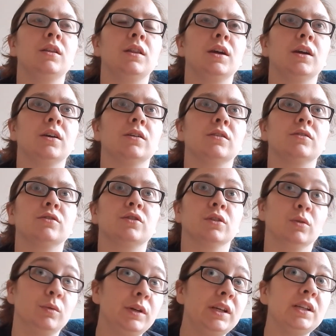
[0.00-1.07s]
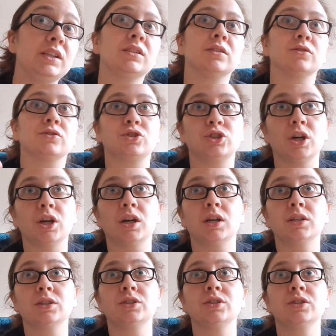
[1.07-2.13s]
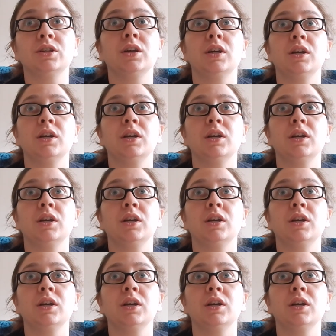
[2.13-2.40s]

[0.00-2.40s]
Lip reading: there's Louise, there's Josh.